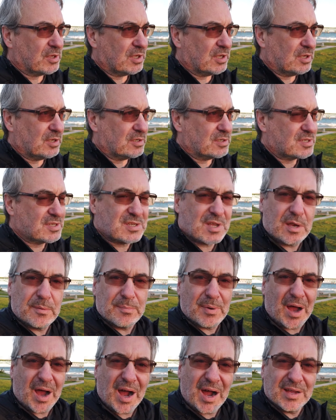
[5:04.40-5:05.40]
the sun
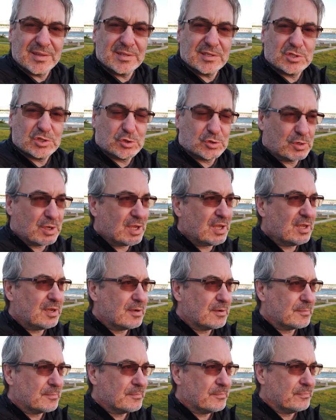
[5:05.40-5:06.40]
behind the tree
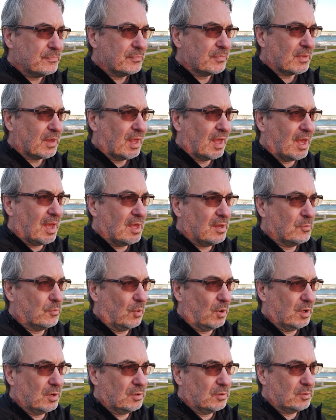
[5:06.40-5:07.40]
and
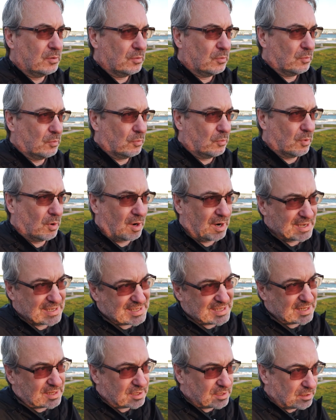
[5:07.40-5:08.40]
one where I
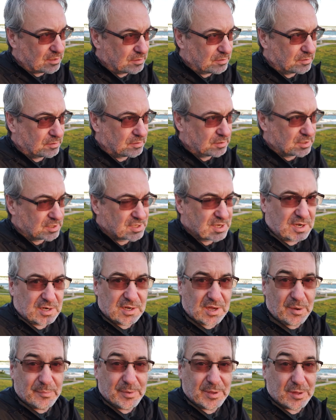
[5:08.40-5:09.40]
see the, the sun
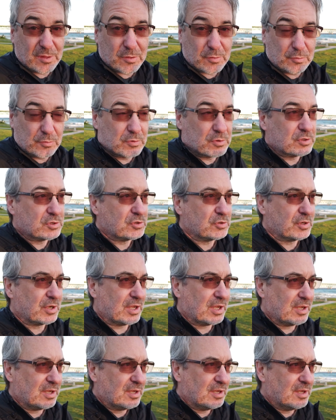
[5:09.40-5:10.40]
coming through the tree.
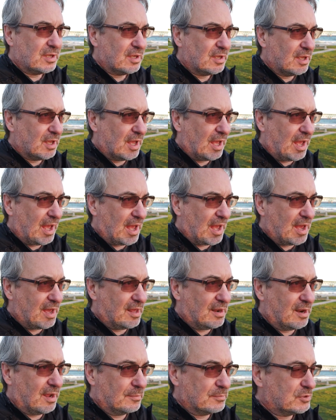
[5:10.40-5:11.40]

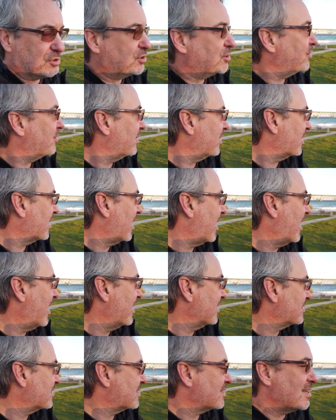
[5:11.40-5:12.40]
And I'm shooting
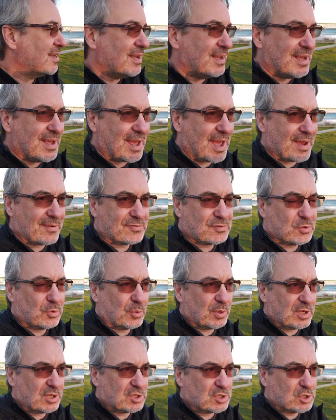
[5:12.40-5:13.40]
at f
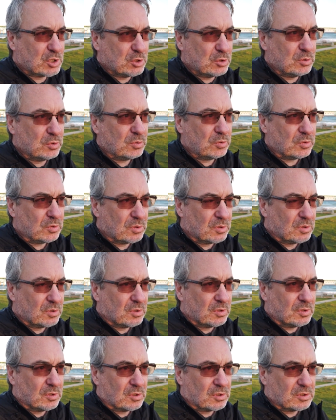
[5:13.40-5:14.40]
twenty-two
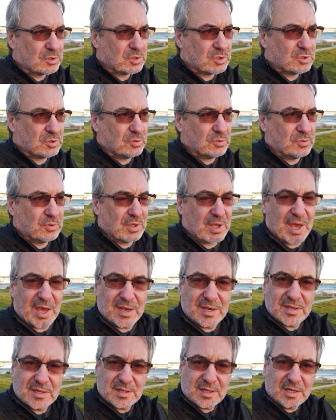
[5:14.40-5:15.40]
to
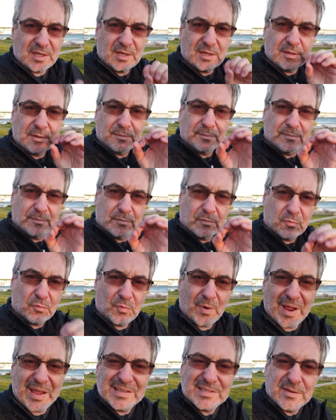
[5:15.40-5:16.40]
get the
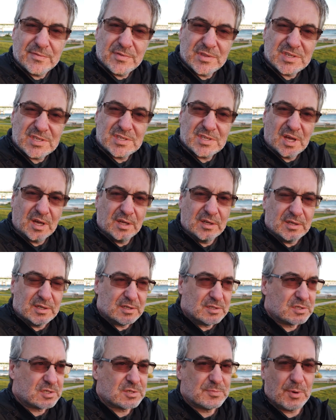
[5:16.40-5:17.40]
rays of the sun,
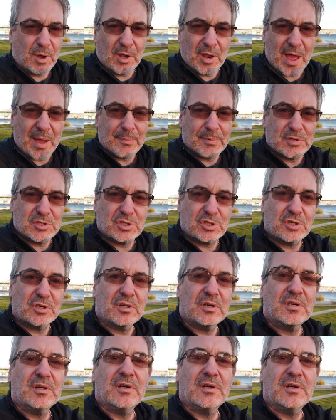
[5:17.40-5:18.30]
small aperture.